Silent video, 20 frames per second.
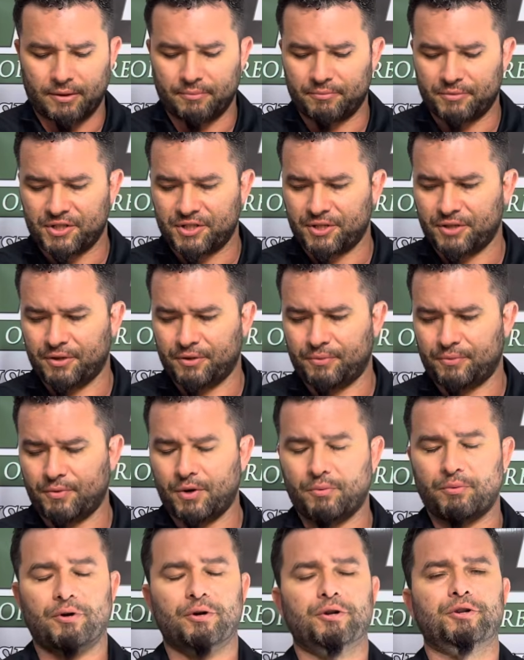So
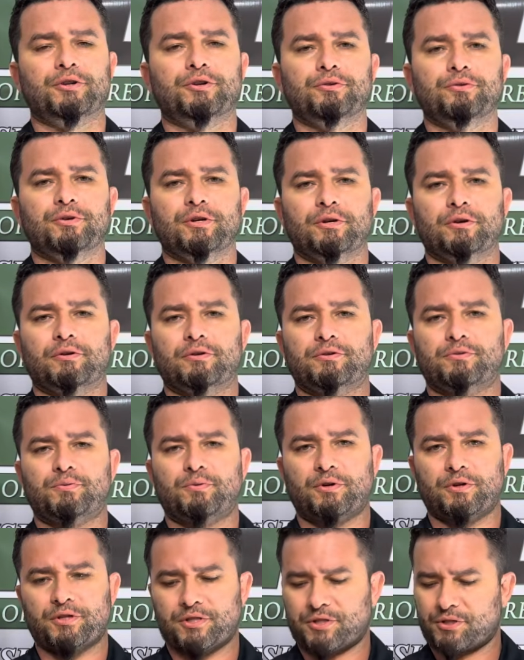what we're going to do here is
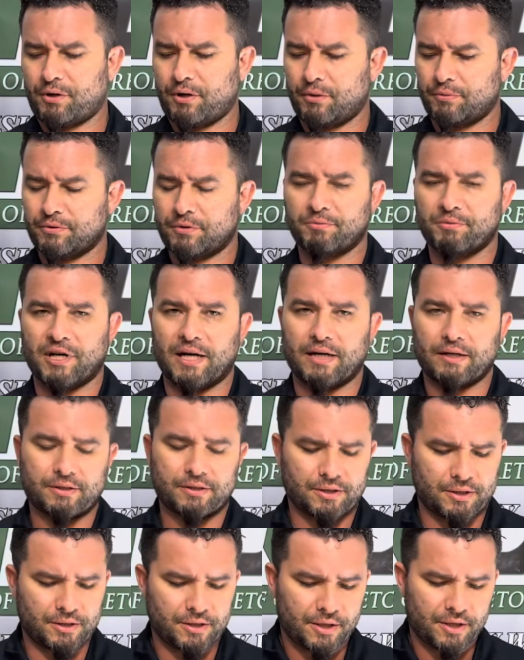we're going to start with the
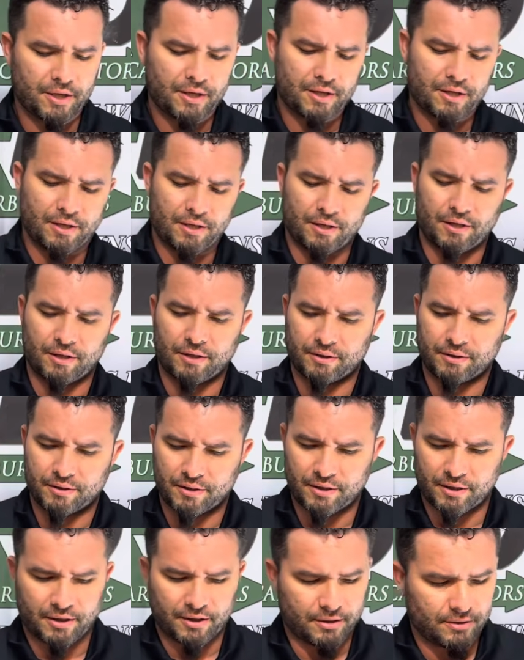box, and
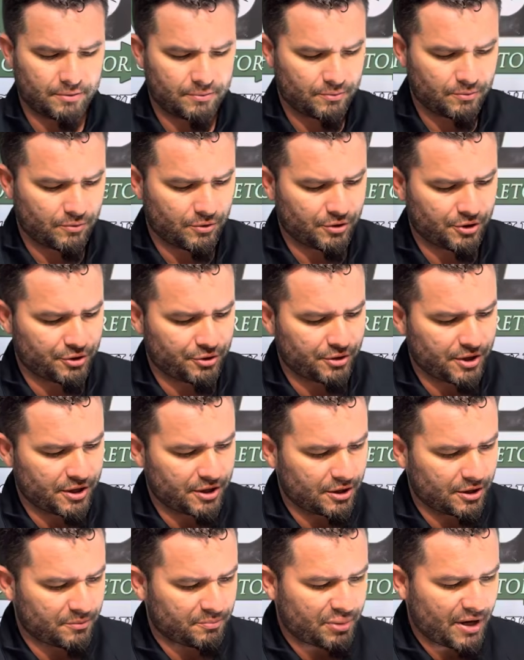we're going to go ahead
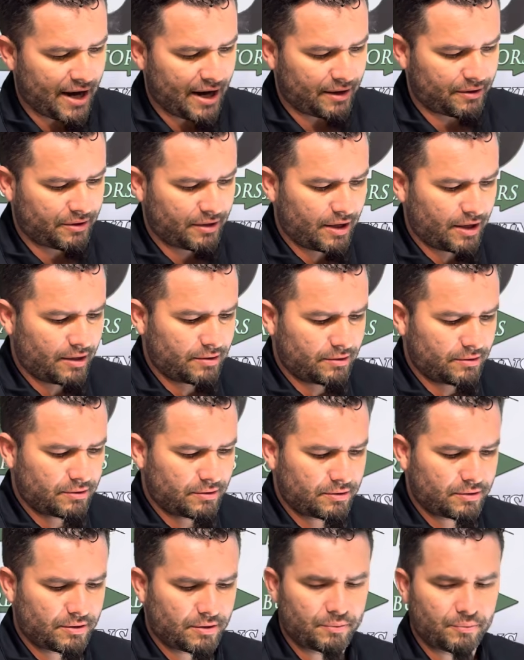and unpack that,
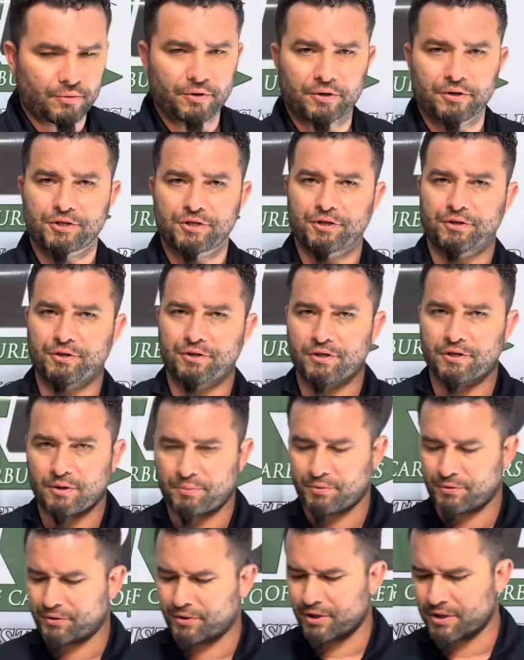and we're going to show you a
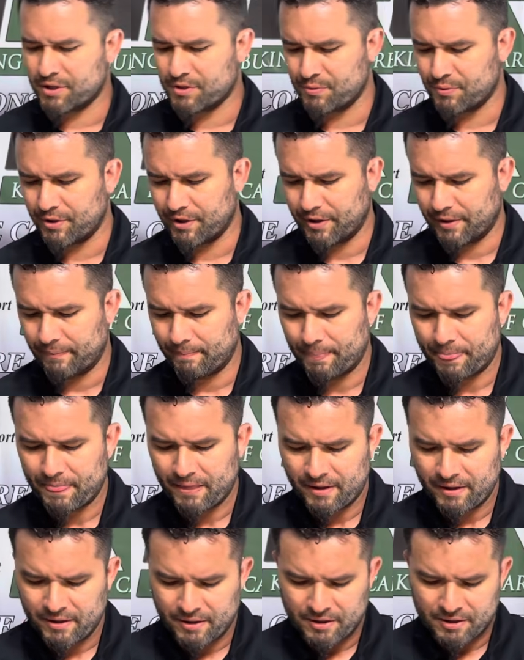couple things with it.
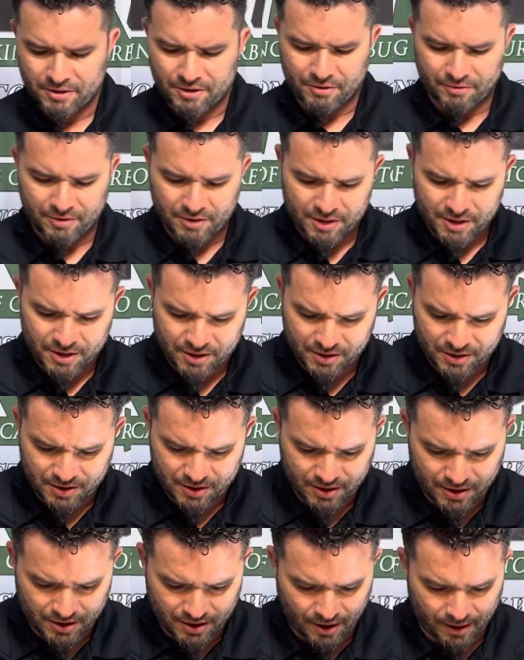So this is
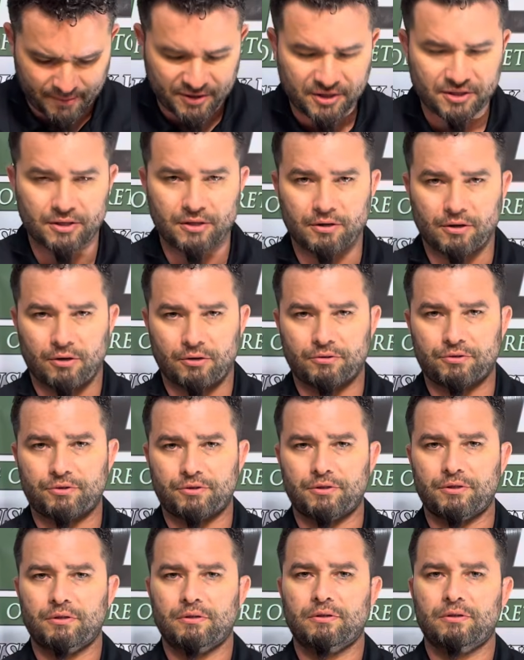the MSD
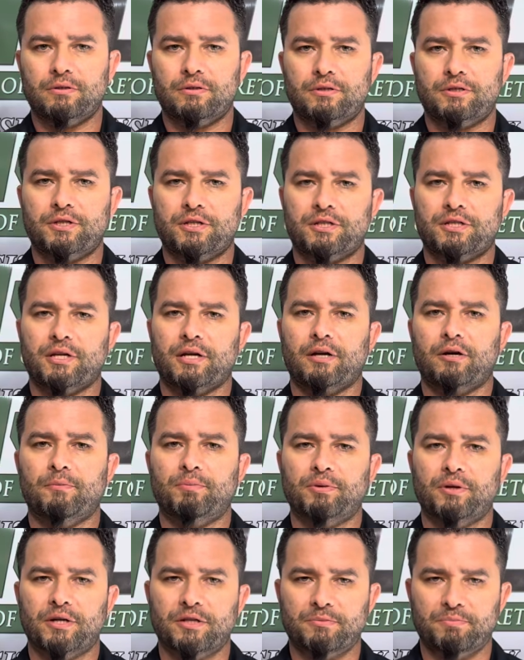Ultra 6AL
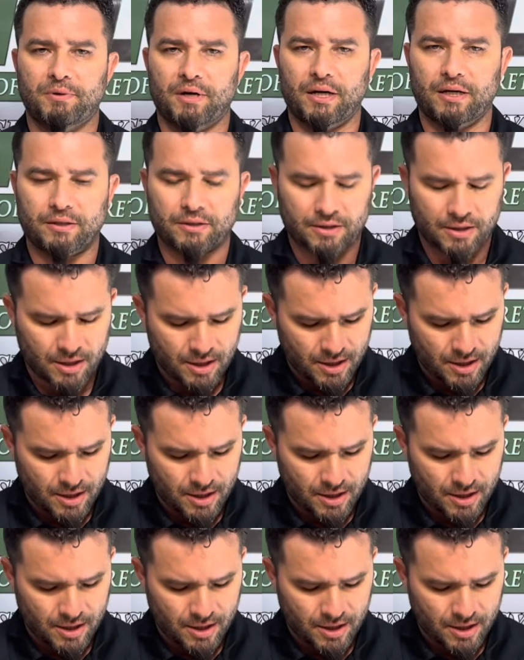Plus box.